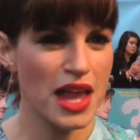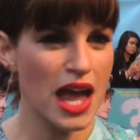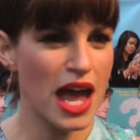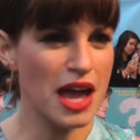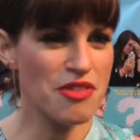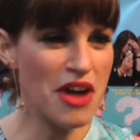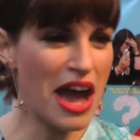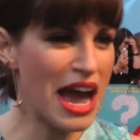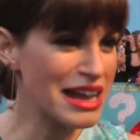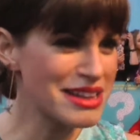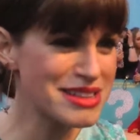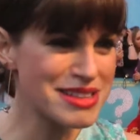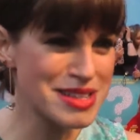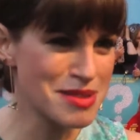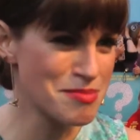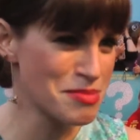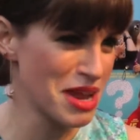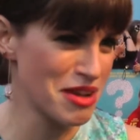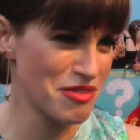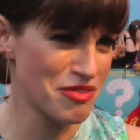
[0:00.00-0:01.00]
I've had
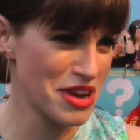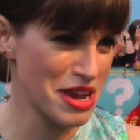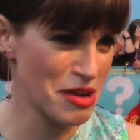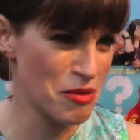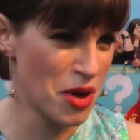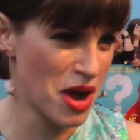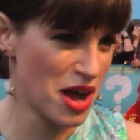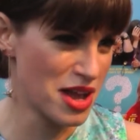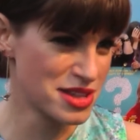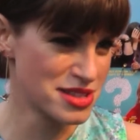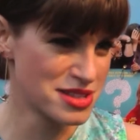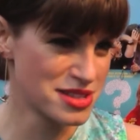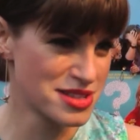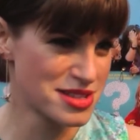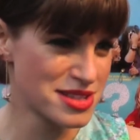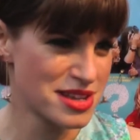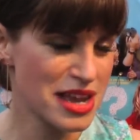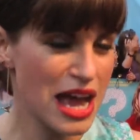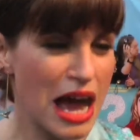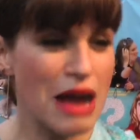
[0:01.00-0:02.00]
some lovely
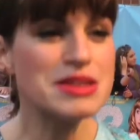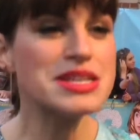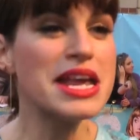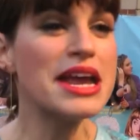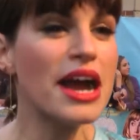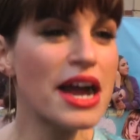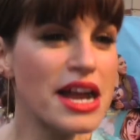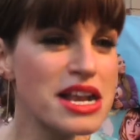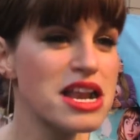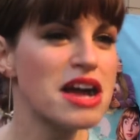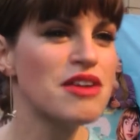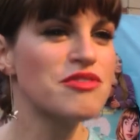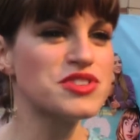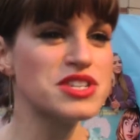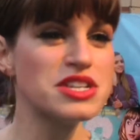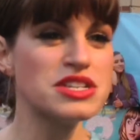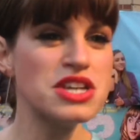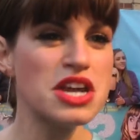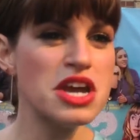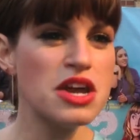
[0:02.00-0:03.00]
ones. I was saying I'd love
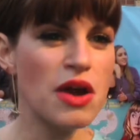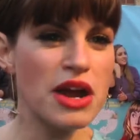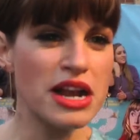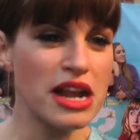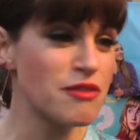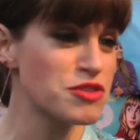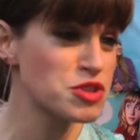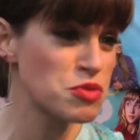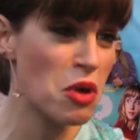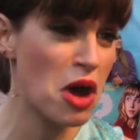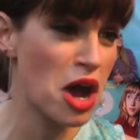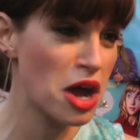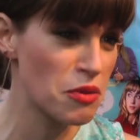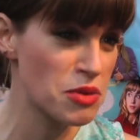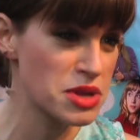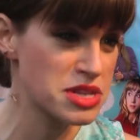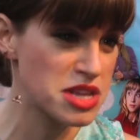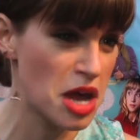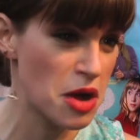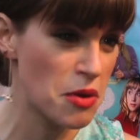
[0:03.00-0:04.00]
to do, I'd love to work
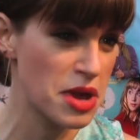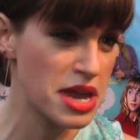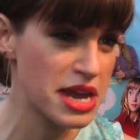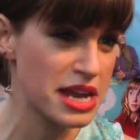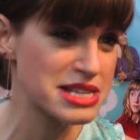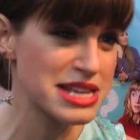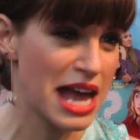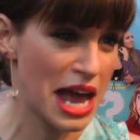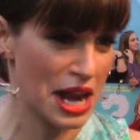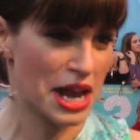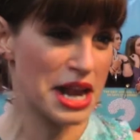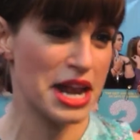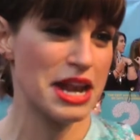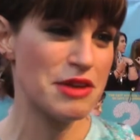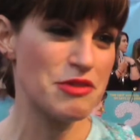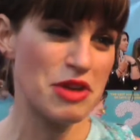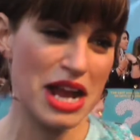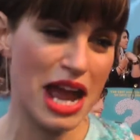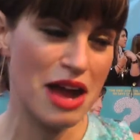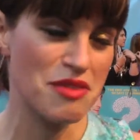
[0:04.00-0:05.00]
with Zoe Kazan, I didn't
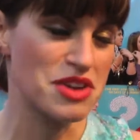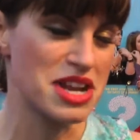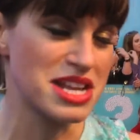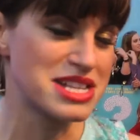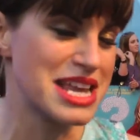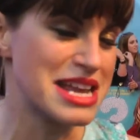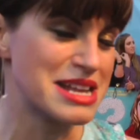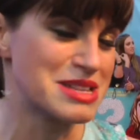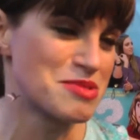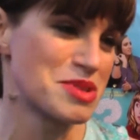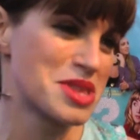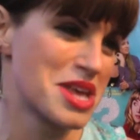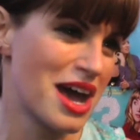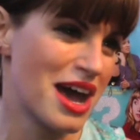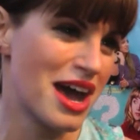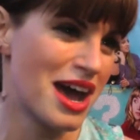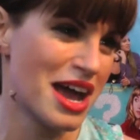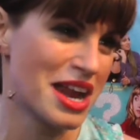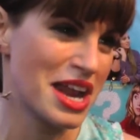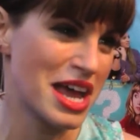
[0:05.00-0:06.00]
really have any scenes with her,
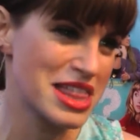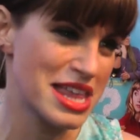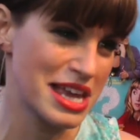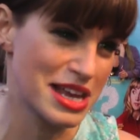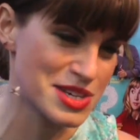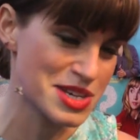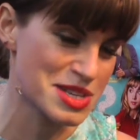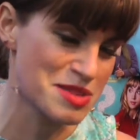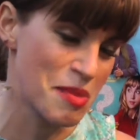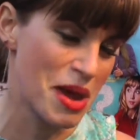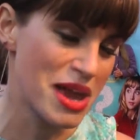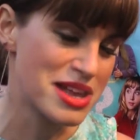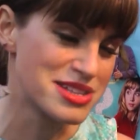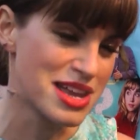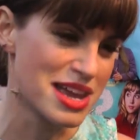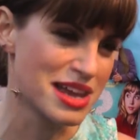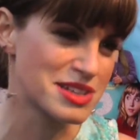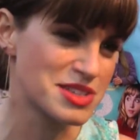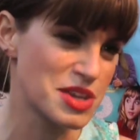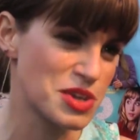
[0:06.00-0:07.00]
and I think she's
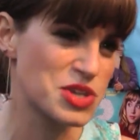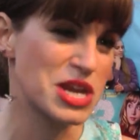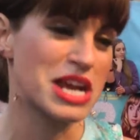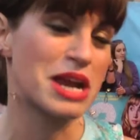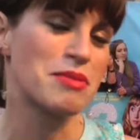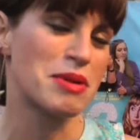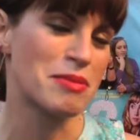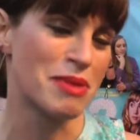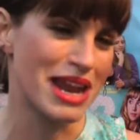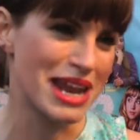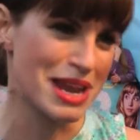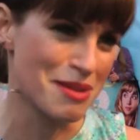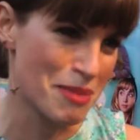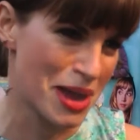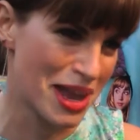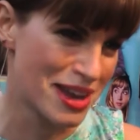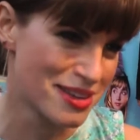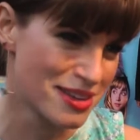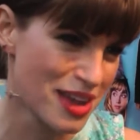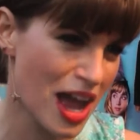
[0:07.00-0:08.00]
amazing. So she could be my leading
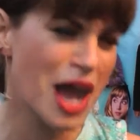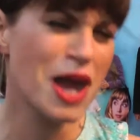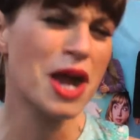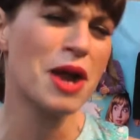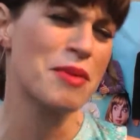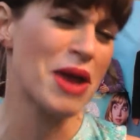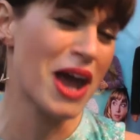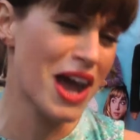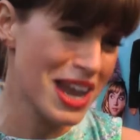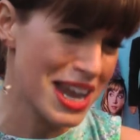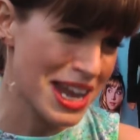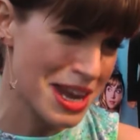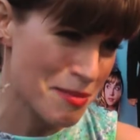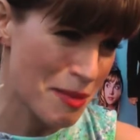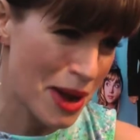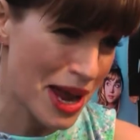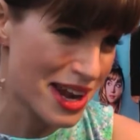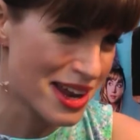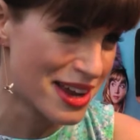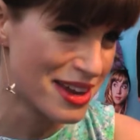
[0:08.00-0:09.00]
man. I could be her leading
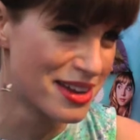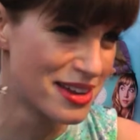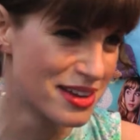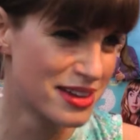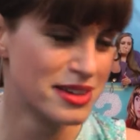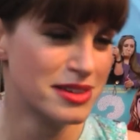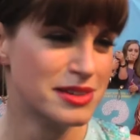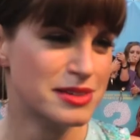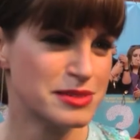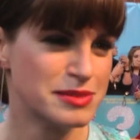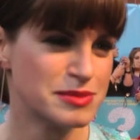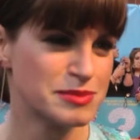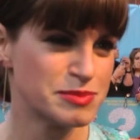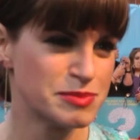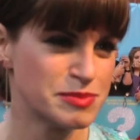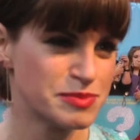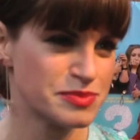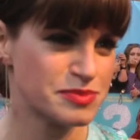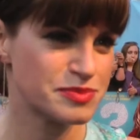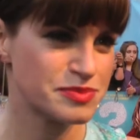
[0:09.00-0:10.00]
man. And
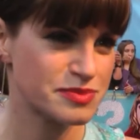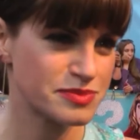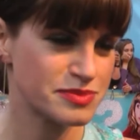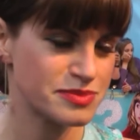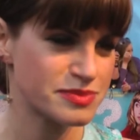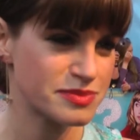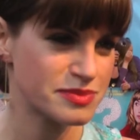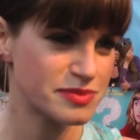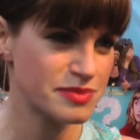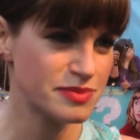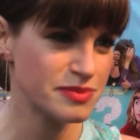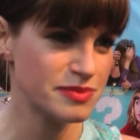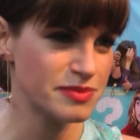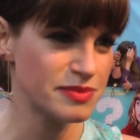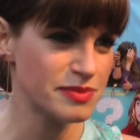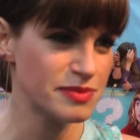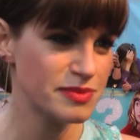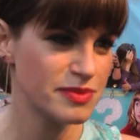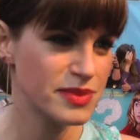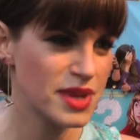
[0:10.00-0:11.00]
finally, what's what's next for you? What's
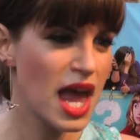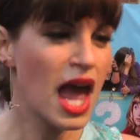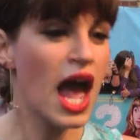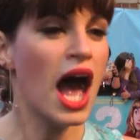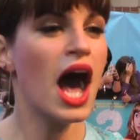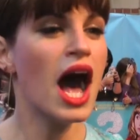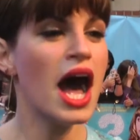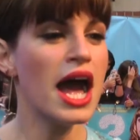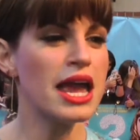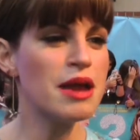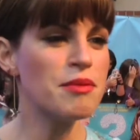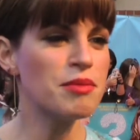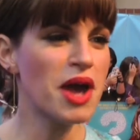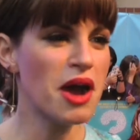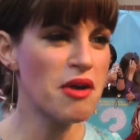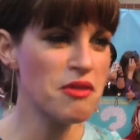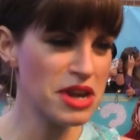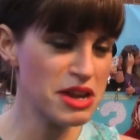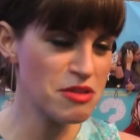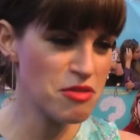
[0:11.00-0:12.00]
coming up? I am
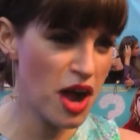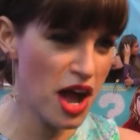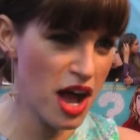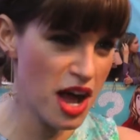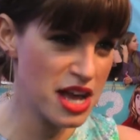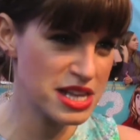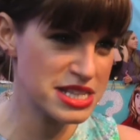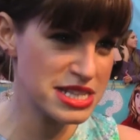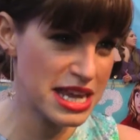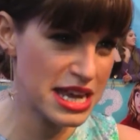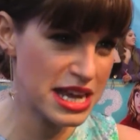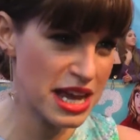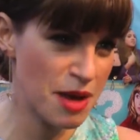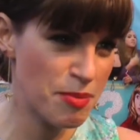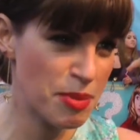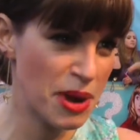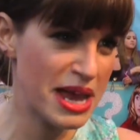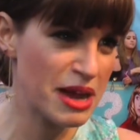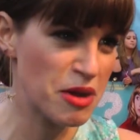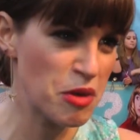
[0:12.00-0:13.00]
currently rehearsing a
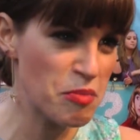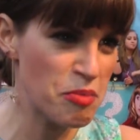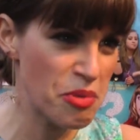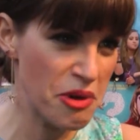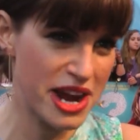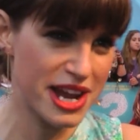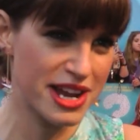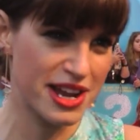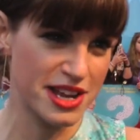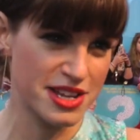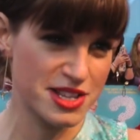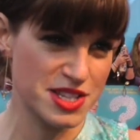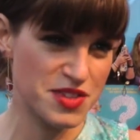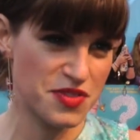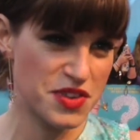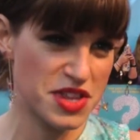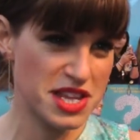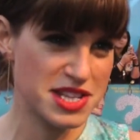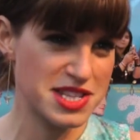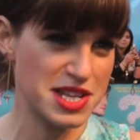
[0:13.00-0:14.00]
play called Breeders
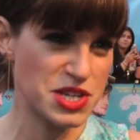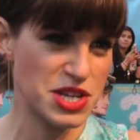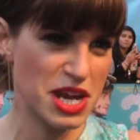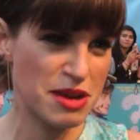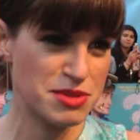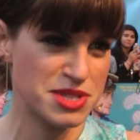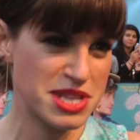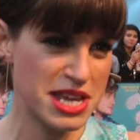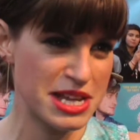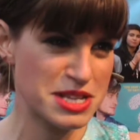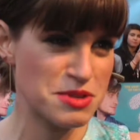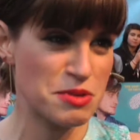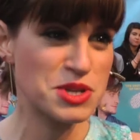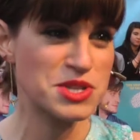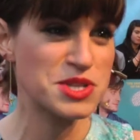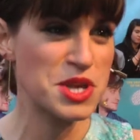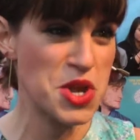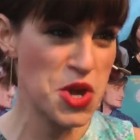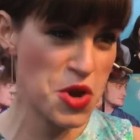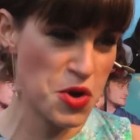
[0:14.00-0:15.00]
for the St James Theatre, which
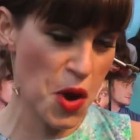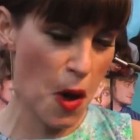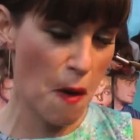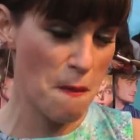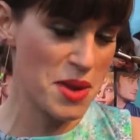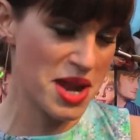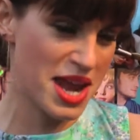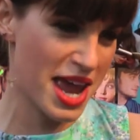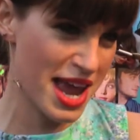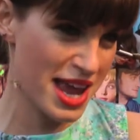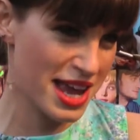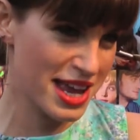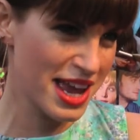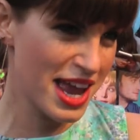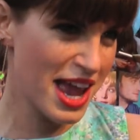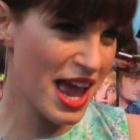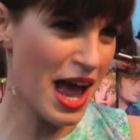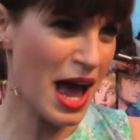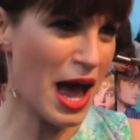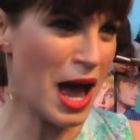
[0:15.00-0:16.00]
is a new comedy
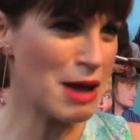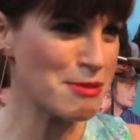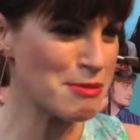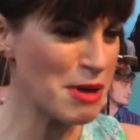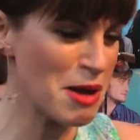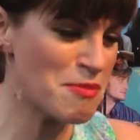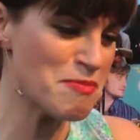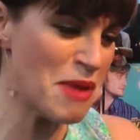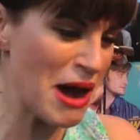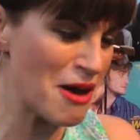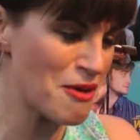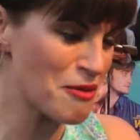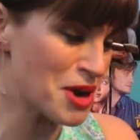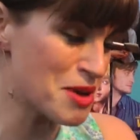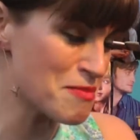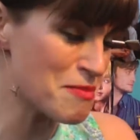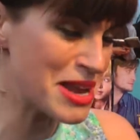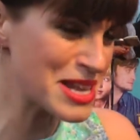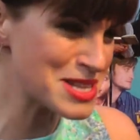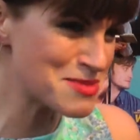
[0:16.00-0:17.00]
um, about what
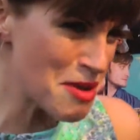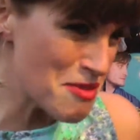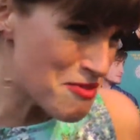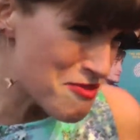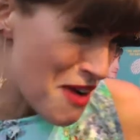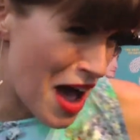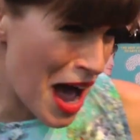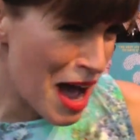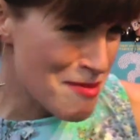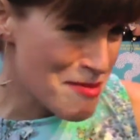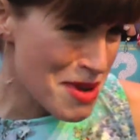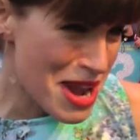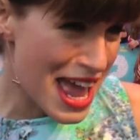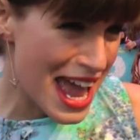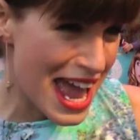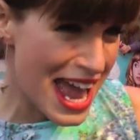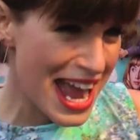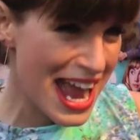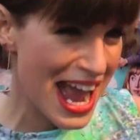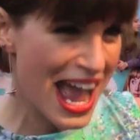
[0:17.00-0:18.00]
it means to be
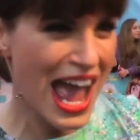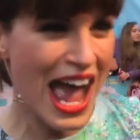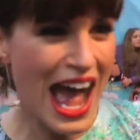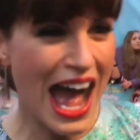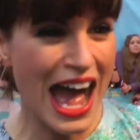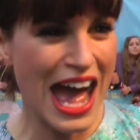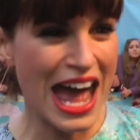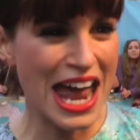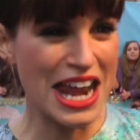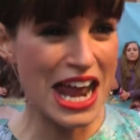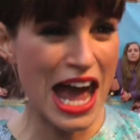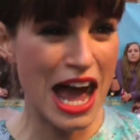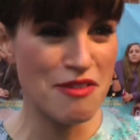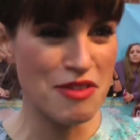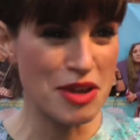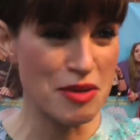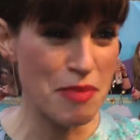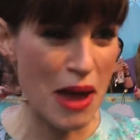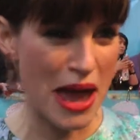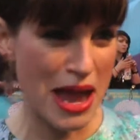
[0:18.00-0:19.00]
family and
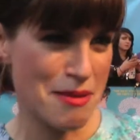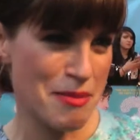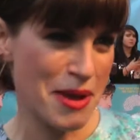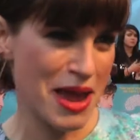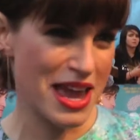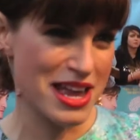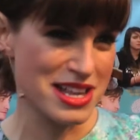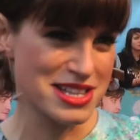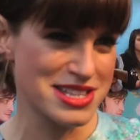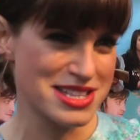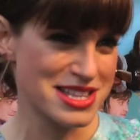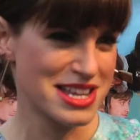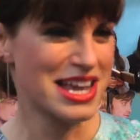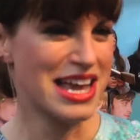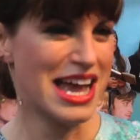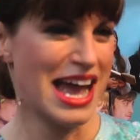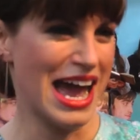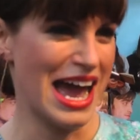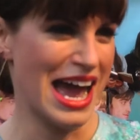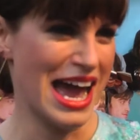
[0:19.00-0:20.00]
having babies
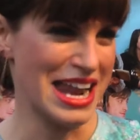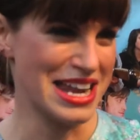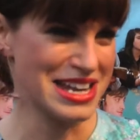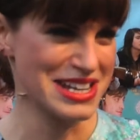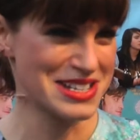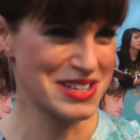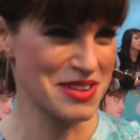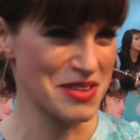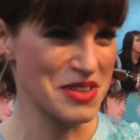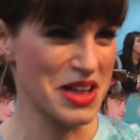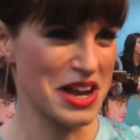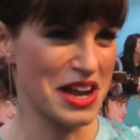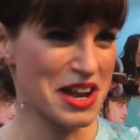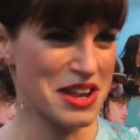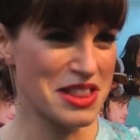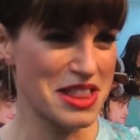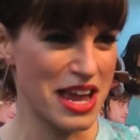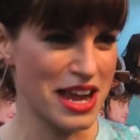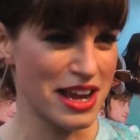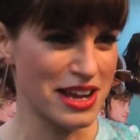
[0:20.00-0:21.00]
and all that kind
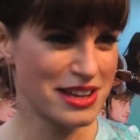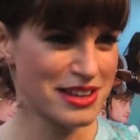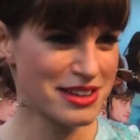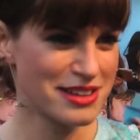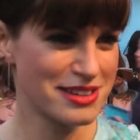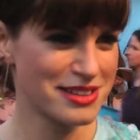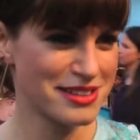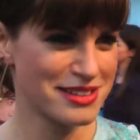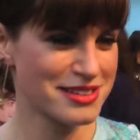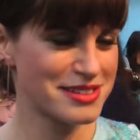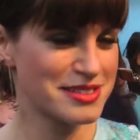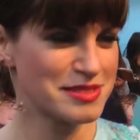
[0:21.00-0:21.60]
of thing. Amazing.